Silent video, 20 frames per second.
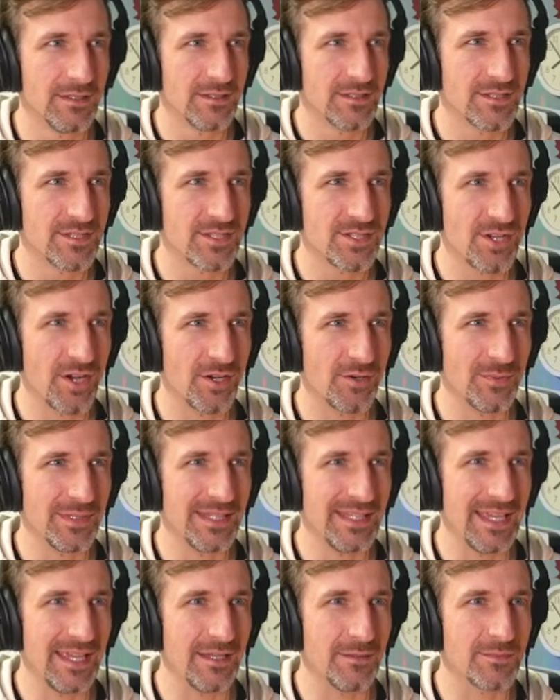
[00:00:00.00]
Start with
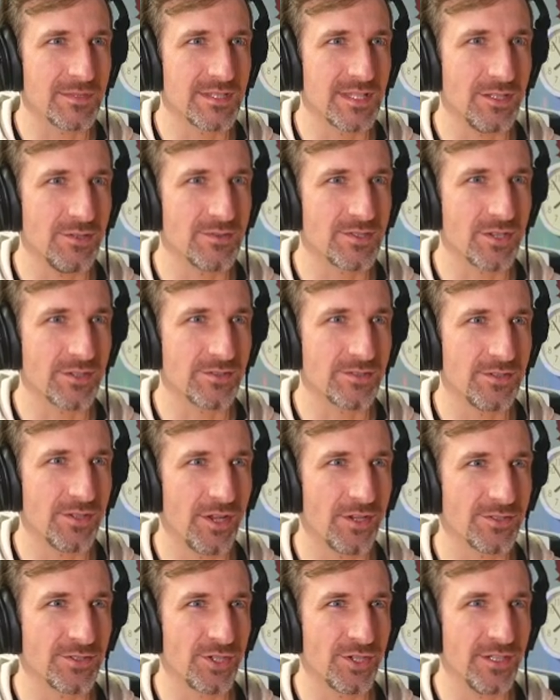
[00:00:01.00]
games that use al-
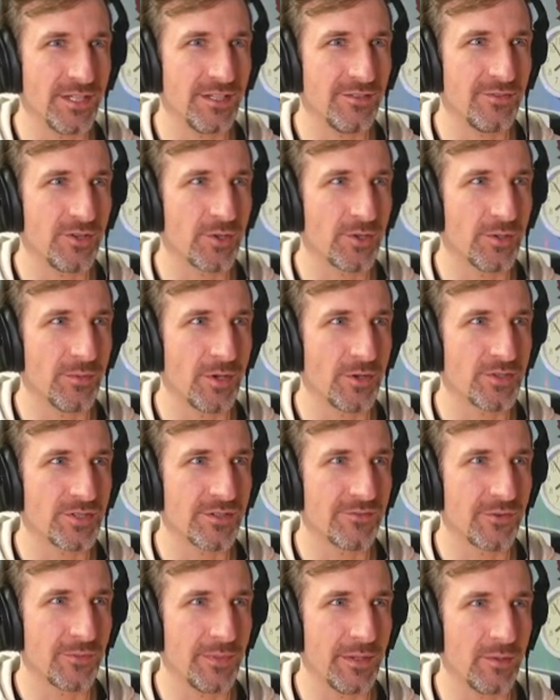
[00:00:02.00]
alternative locomotion
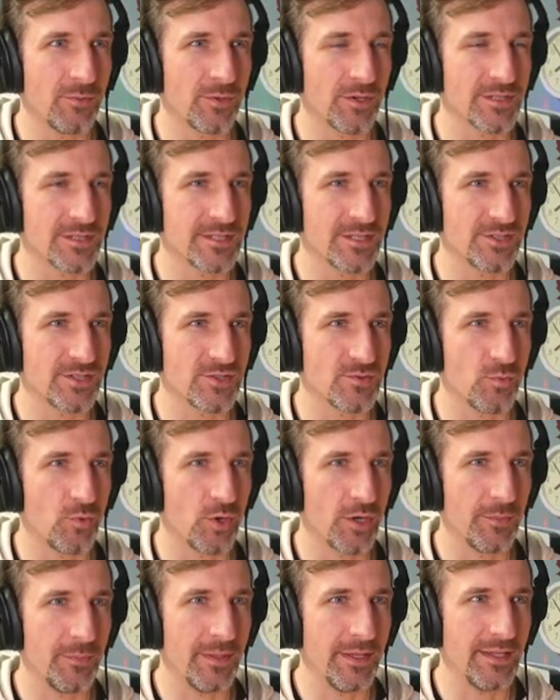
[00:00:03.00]
for big worlds, such as
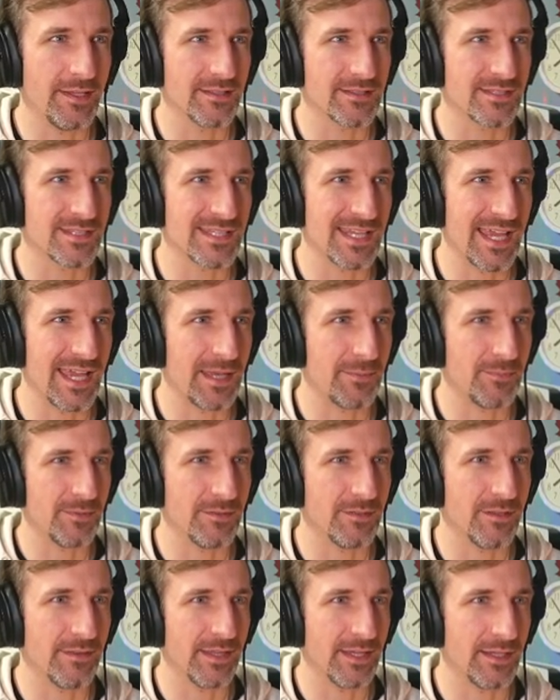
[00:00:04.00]
warping and snap and
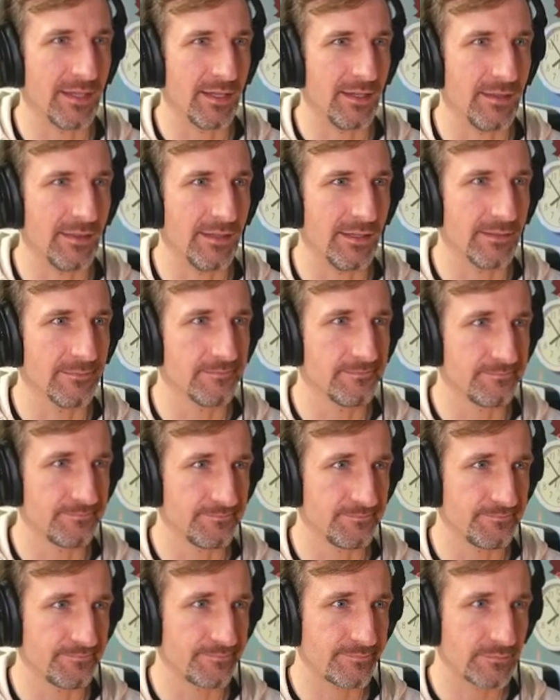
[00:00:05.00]
all that kind of thing.
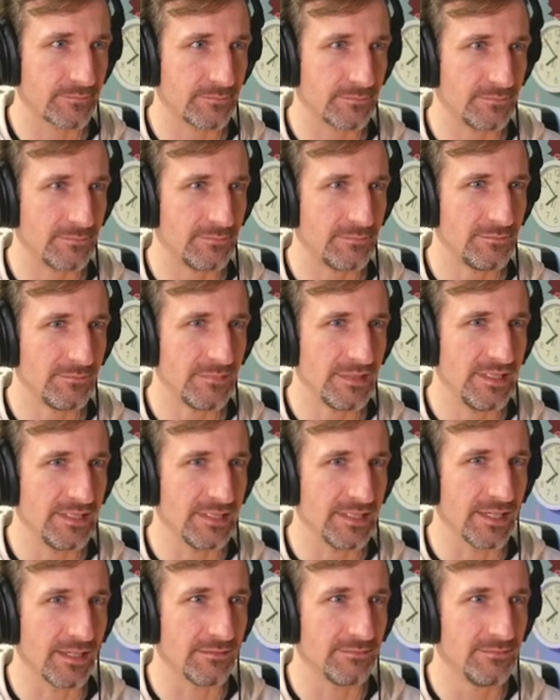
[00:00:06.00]

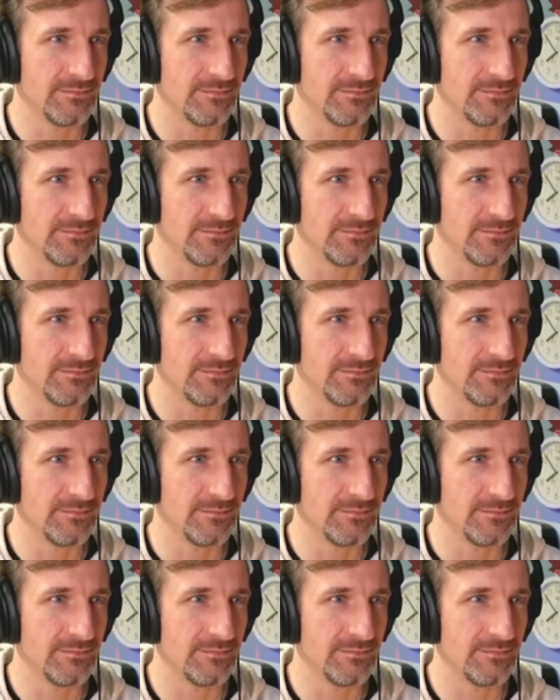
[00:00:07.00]
Yeah.